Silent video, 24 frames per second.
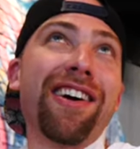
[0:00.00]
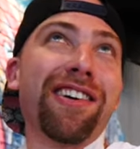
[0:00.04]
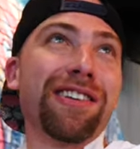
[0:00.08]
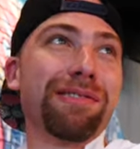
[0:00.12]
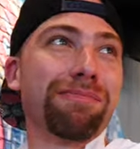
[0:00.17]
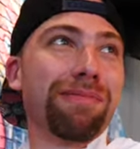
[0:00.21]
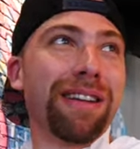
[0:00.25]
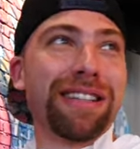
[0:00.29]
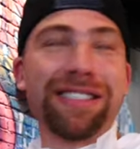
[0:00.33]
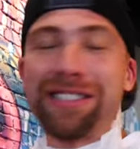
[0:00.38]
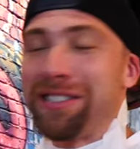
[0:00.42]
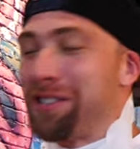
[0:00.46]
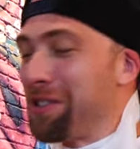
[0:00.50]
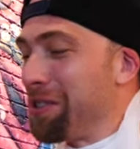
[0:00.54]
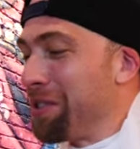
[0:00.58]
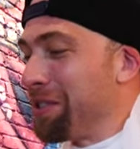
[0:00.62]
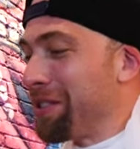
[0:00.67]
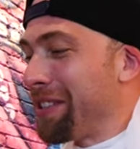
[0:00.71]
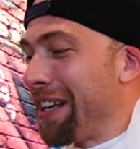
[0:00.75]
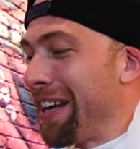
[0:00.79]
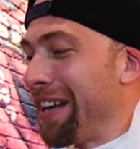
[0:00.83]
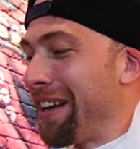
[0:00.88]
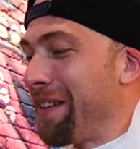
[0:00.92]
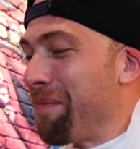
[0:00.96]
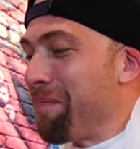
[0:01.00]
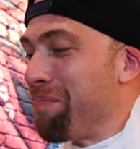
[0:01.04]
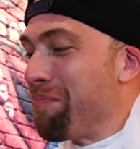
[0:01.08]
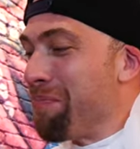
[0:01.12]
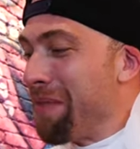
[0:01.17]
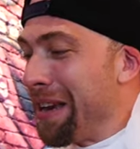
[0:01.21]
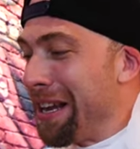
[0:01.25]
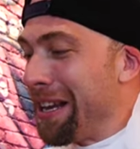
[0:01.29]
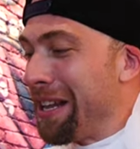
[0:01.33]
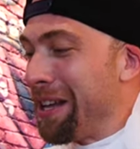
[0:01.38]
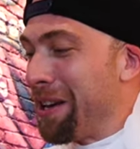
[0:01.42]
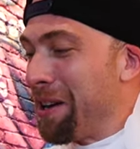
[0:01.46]
all these places, you say
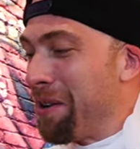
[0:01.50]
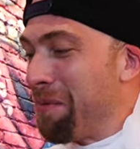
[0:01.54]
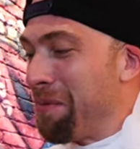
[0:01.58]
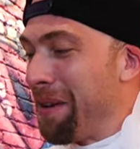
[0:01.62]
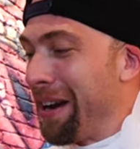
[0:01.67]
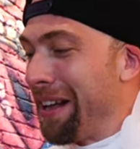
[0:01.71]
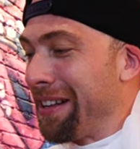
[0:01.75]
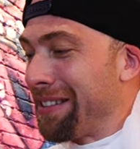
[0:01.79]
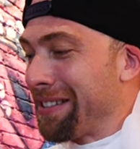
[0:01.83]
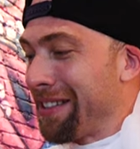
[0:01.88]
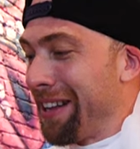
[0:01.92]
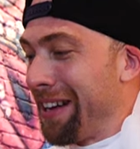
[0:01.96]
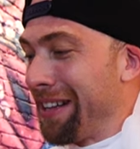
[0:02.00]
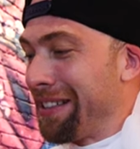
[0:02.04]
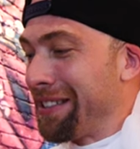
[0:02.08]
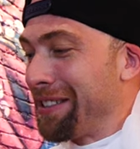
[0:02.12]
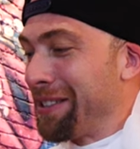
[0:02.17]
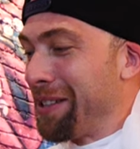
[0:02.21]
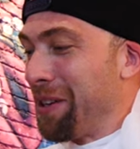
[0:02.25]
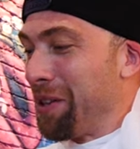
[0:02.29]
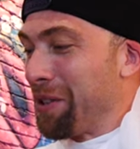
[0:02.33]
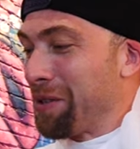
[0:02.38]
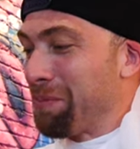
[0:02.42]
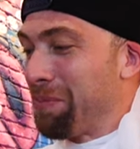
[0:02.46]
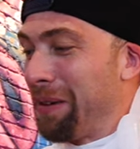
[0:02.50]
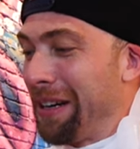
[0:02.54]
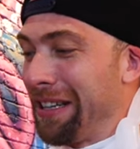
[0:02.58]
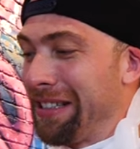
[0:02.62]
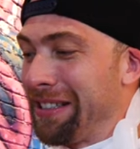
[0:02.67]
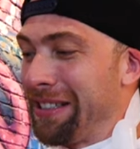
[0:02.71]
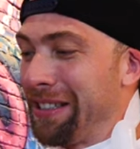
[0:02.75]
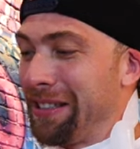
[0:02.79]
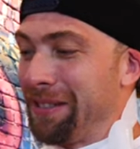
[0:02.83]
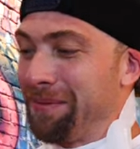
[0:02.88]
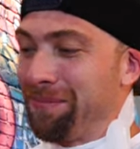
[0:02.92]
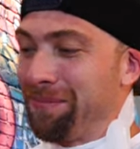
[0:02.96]
medium and it's like still spicy.